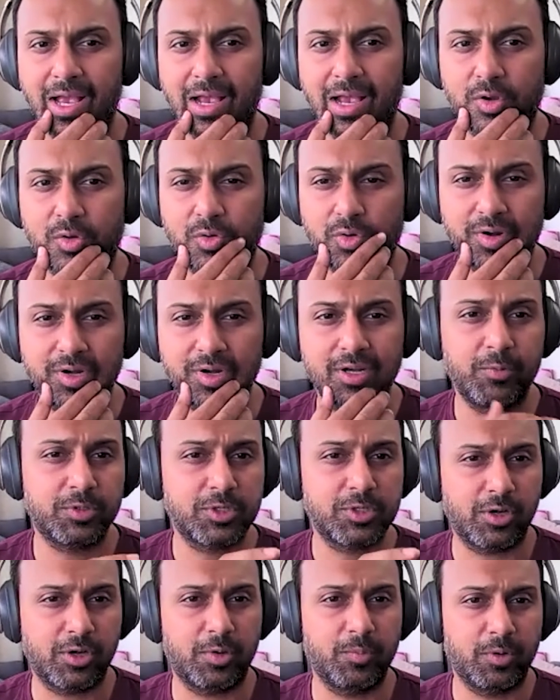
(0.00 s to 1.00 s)
Currently, we're
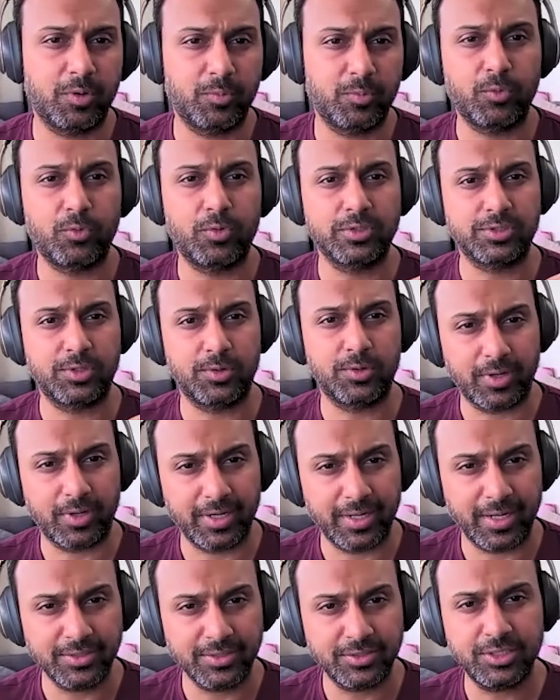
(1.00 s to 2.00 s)
talking about more as an
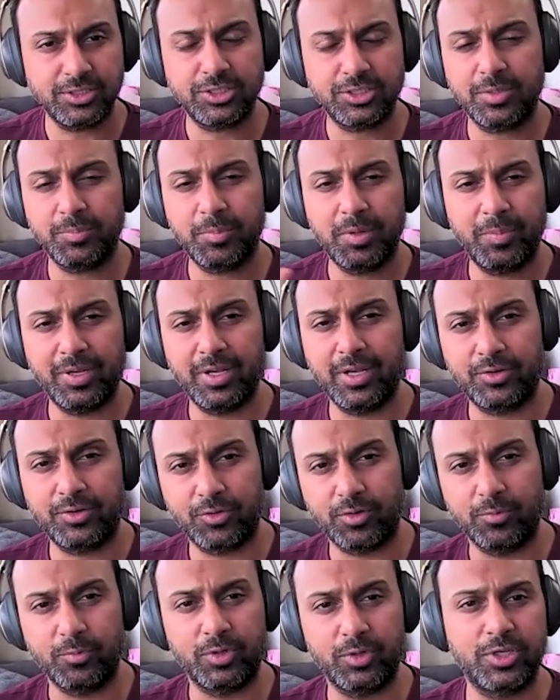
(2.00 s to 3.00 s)
organization. Maybe
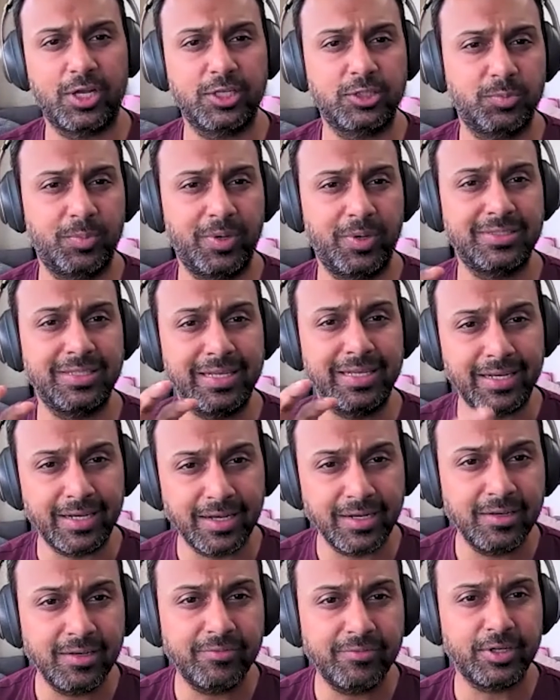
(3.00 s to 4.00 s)
later on we'll touch base in an
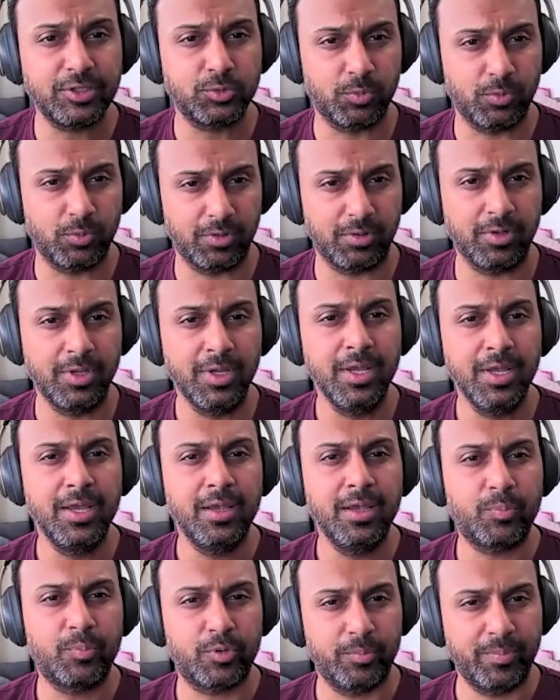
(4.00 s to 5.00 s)
individual
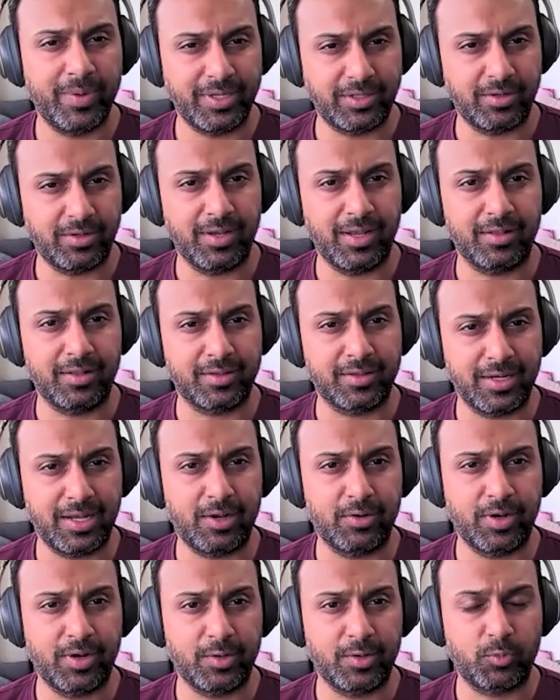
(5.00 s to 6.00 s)
for mental health and
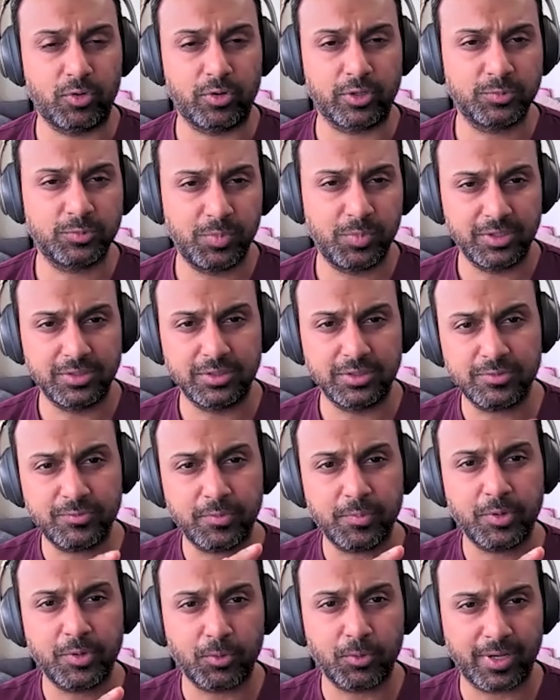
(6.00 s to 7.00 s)
how that works. But just
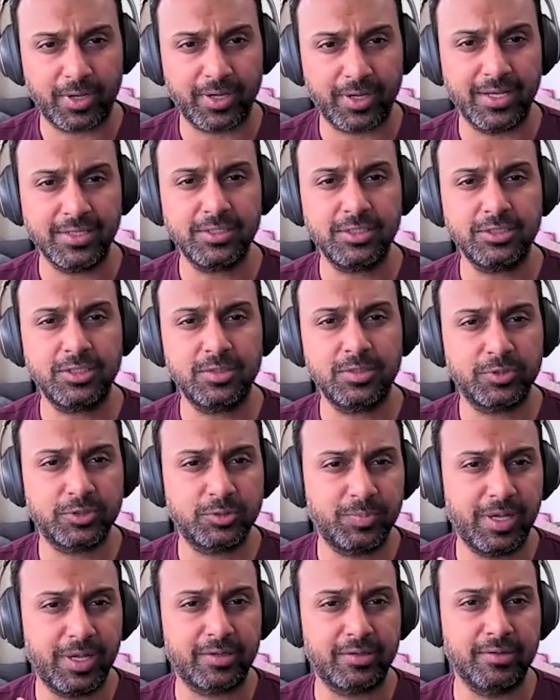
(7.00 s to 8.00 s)
from an organization
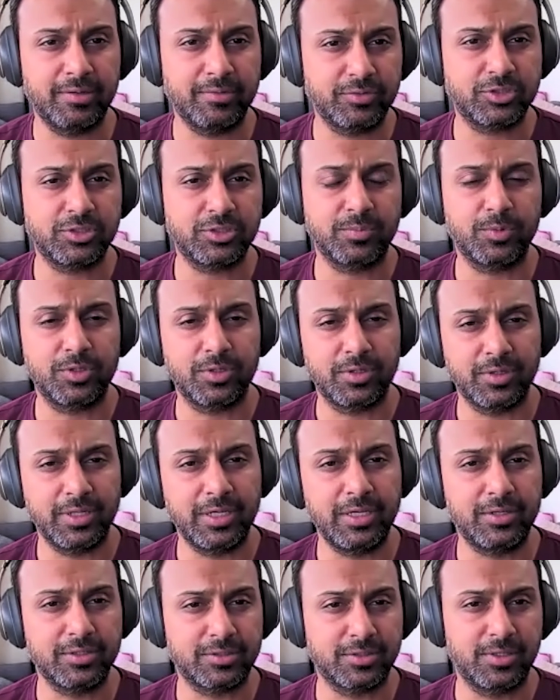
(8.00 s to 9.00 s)
perspective, some of the
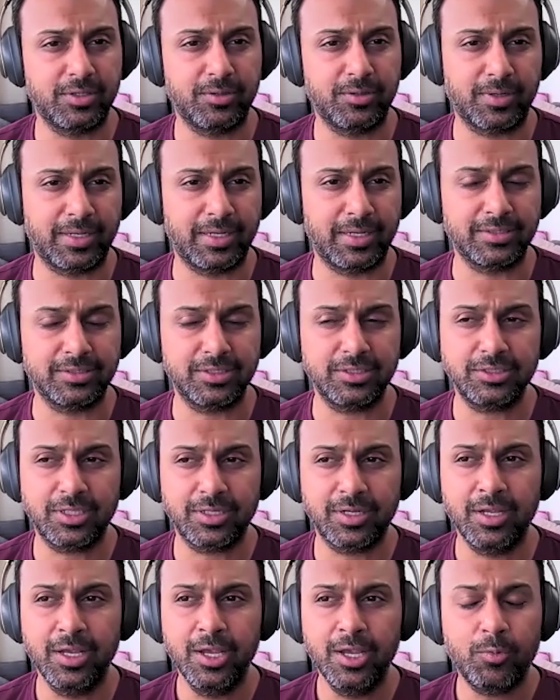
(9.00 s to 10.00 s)
leaders of the
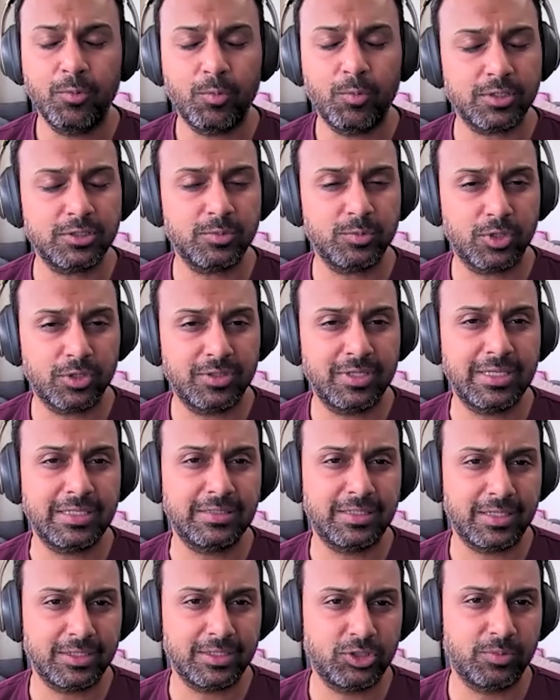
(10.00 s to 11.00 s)
organization, what are some of the things
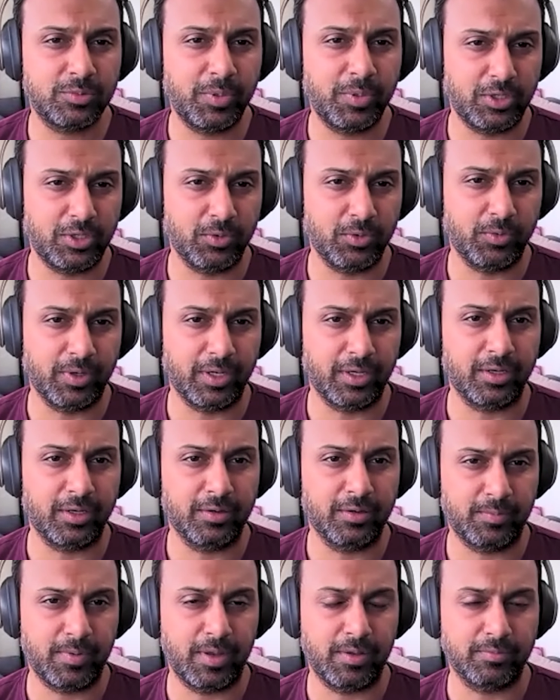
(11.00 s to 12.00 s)
they should be doing
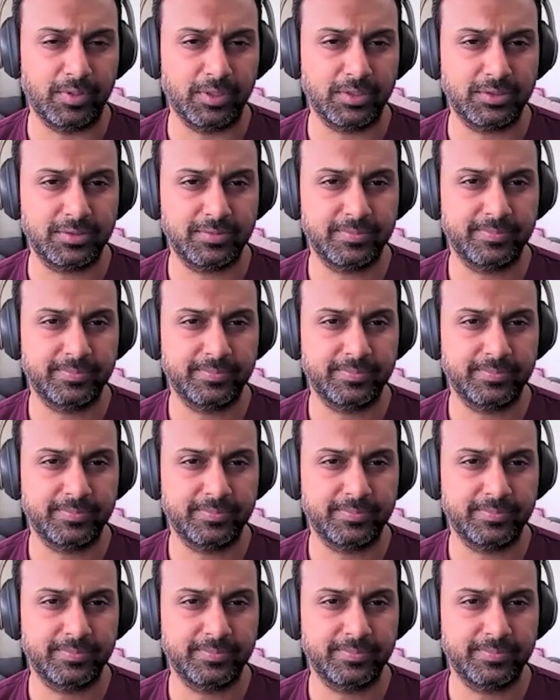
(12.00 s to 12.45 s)
around this?